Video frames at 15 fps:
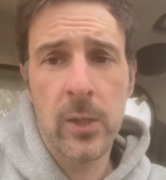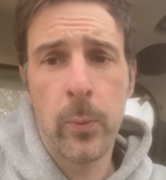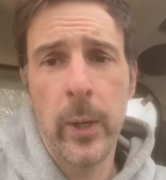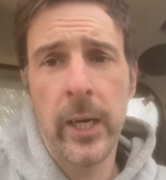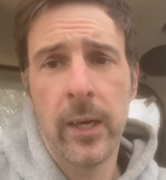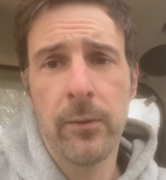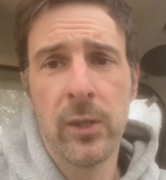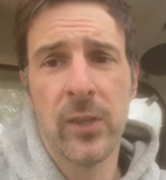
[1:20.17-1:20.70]

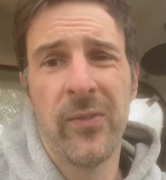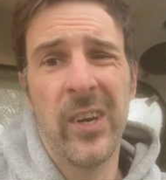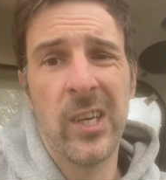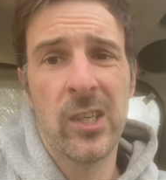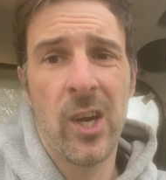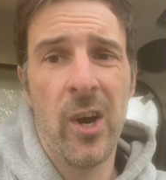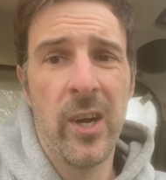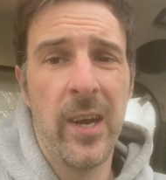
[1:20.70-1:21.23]
week. I've just
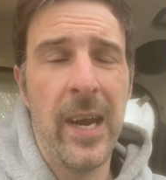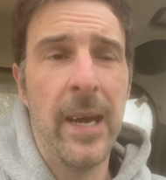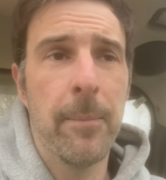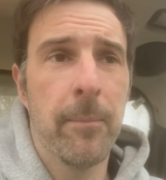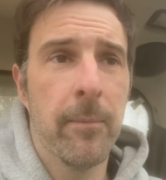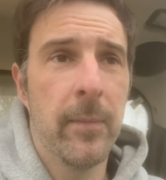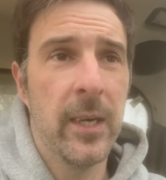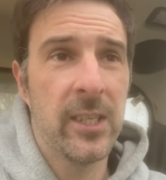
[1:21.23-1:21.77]
finished loading him.
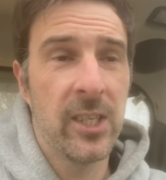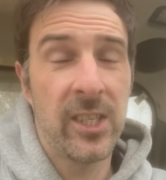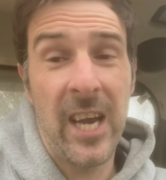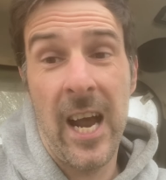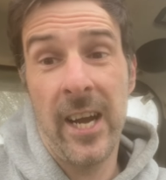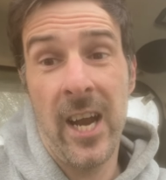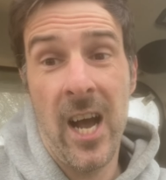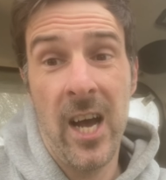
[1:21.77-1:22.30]
It's a
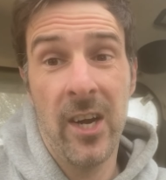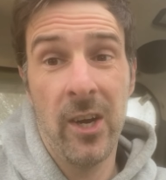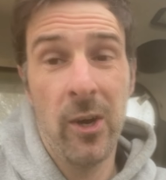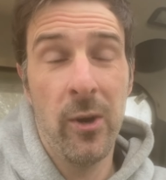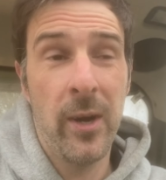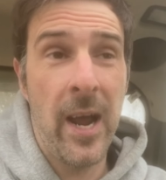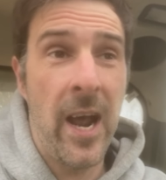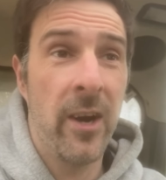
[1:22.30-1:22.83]
Saturday
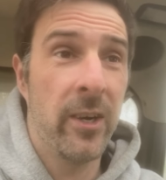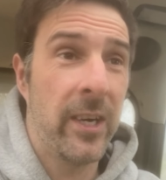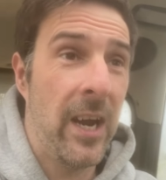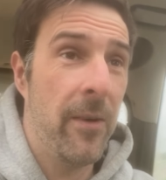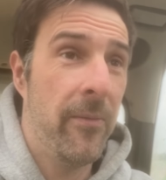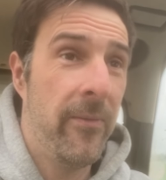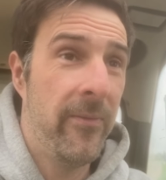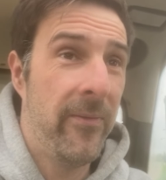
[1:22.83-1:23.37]
afternoon and I
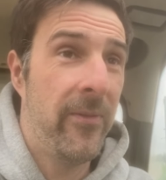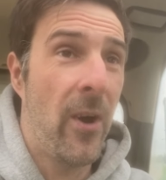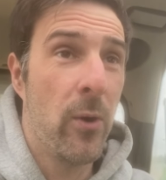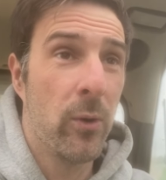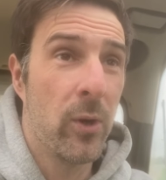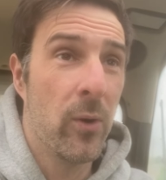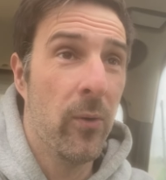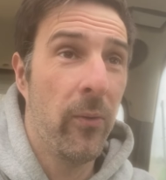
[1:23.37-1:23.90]
get a
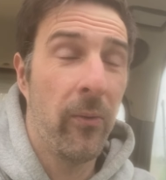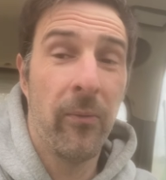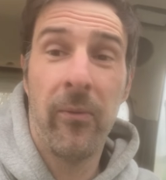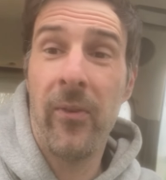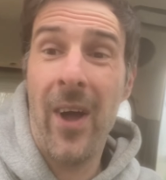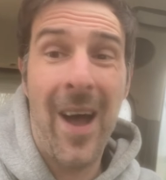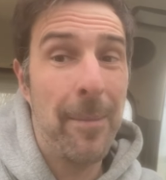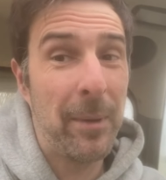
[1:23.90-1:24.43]
phone call
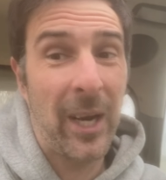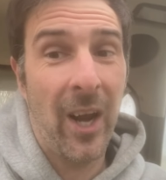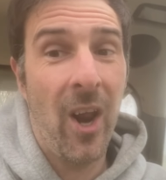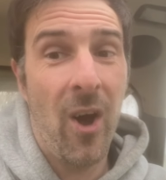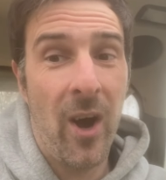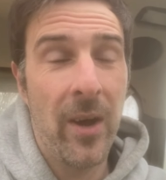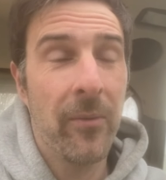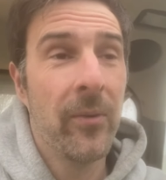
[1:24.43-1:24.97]
from Farmer
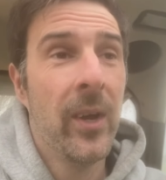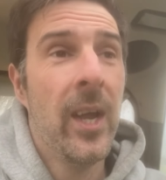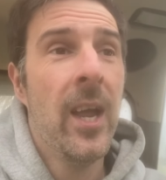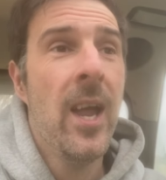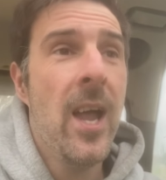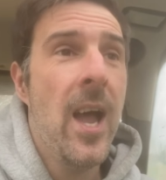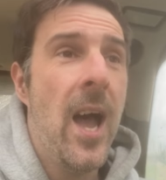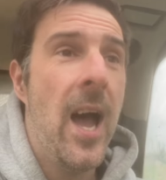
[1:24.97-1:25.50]

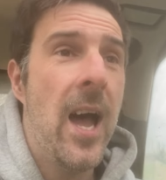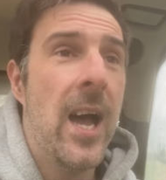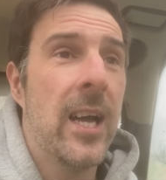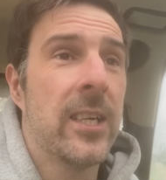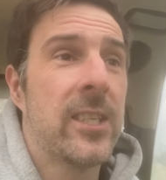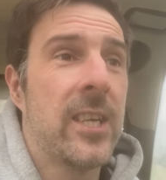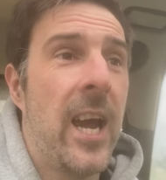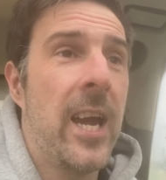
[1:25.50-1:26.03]

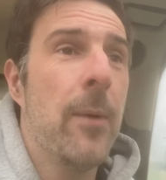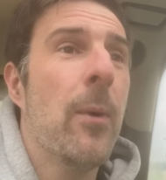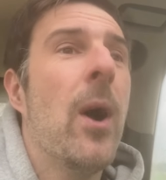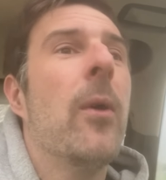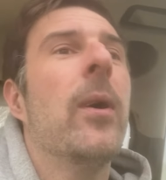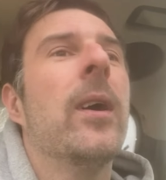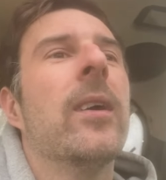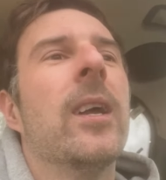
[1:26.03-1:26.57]
Clive saying,
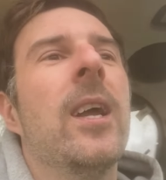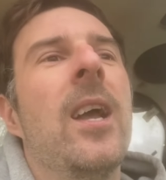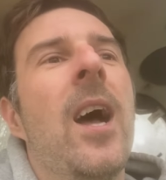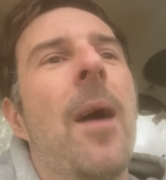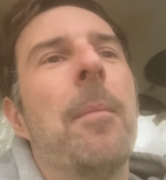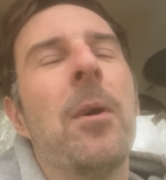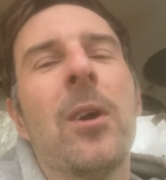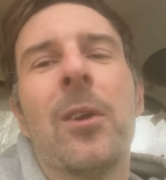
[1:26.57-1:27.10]
well,
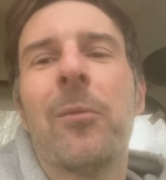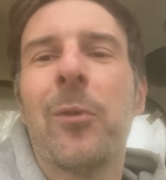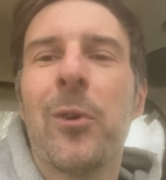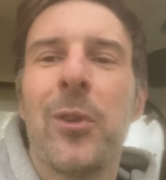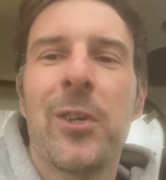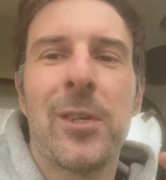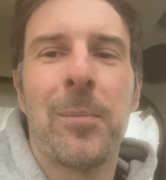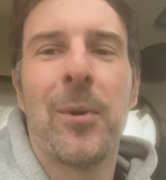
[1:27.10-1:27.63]
I'm not going to
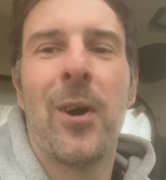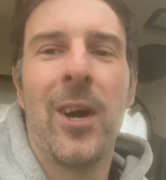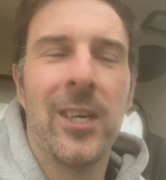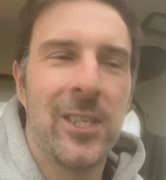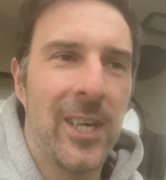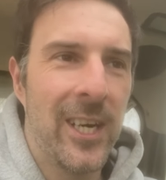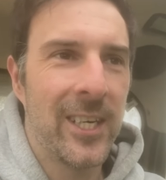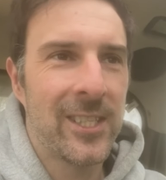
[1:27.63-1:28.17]
ruin the
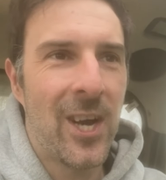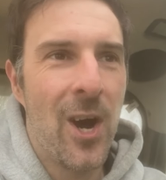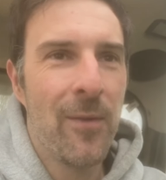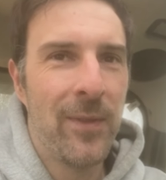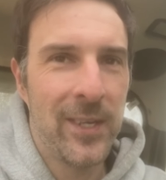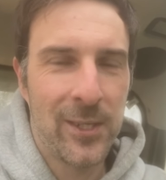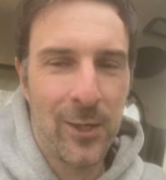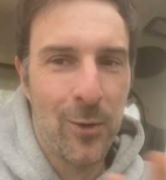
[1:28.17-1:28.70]
surprise yet because
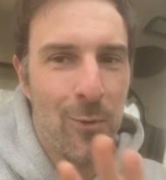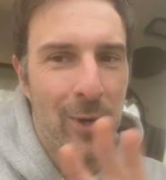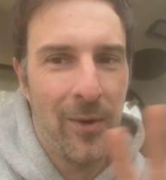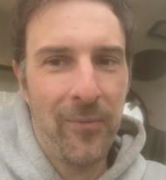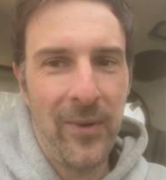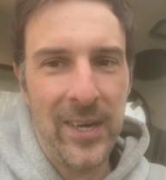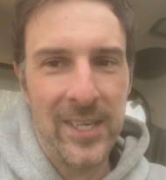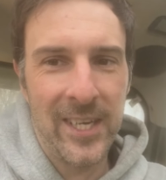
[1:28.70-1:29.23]
hopefully this is all
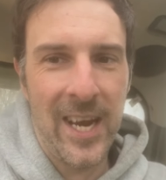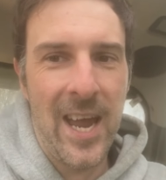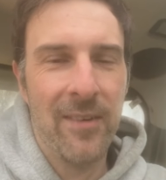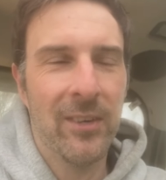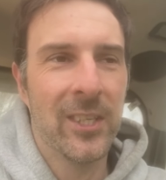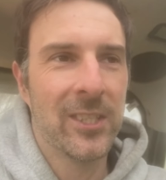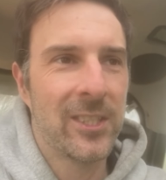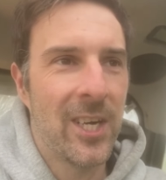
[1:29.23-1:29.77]
going to fit
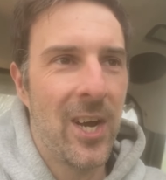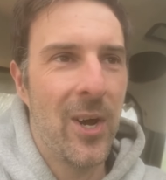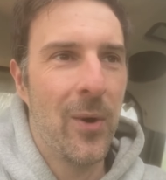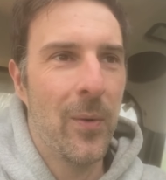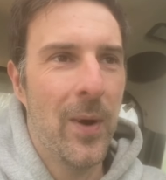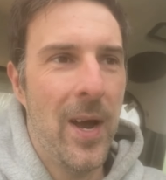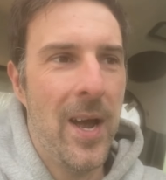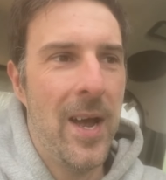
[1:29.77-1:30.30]
together. So
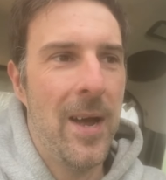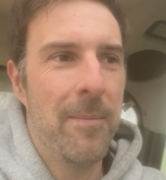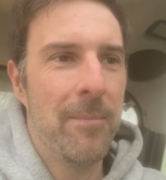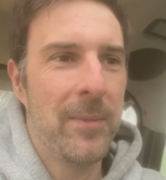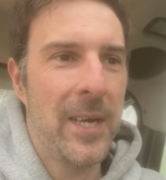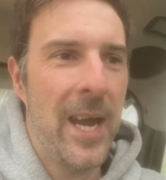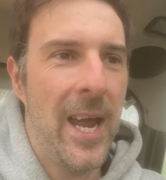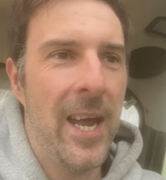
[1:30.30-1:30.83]

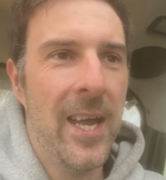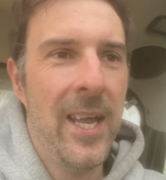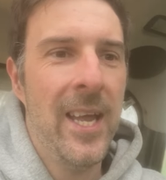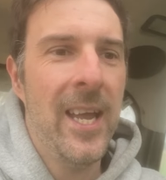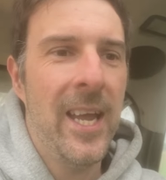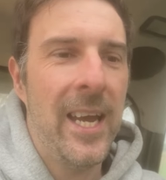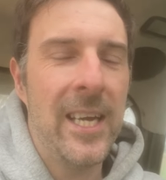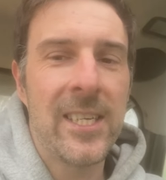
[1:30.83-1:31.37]
yeah,
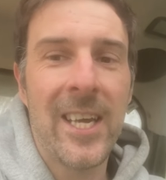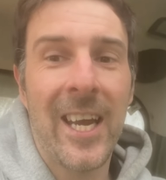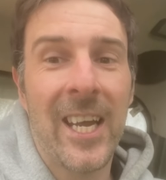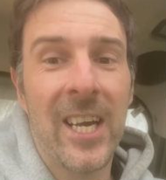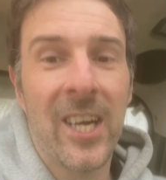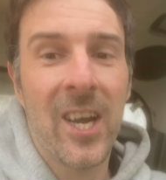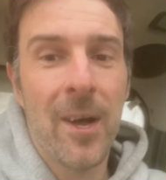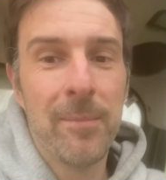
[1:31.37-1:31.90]
he said,
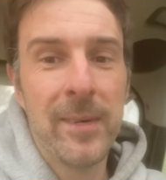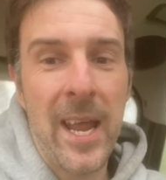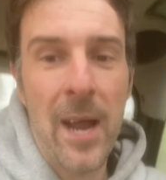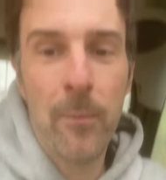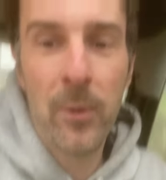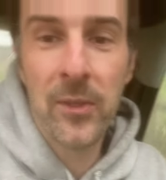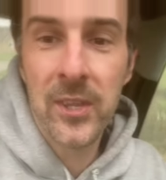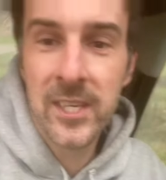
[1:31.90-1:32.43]
can I come
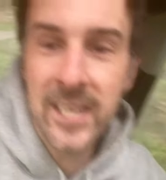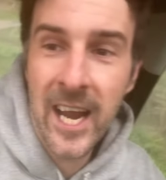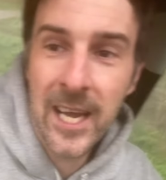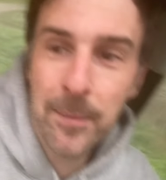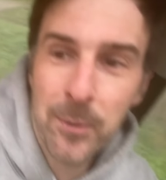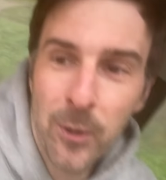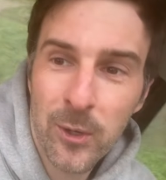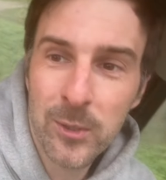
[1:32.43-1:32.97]
down with the
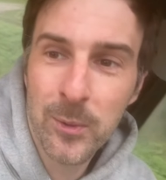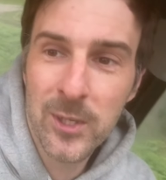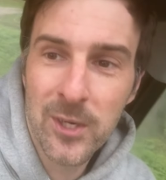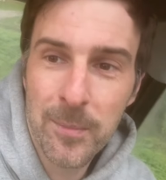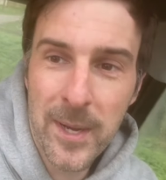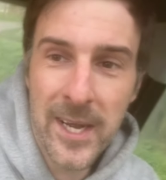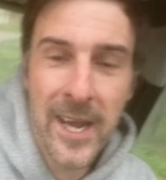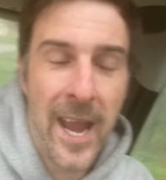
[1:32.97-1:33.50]
teleport, which
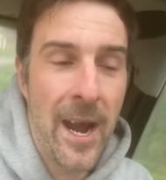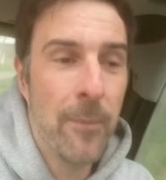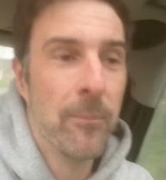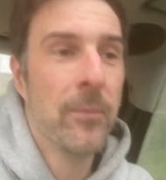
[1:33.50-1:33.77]
I'm in now,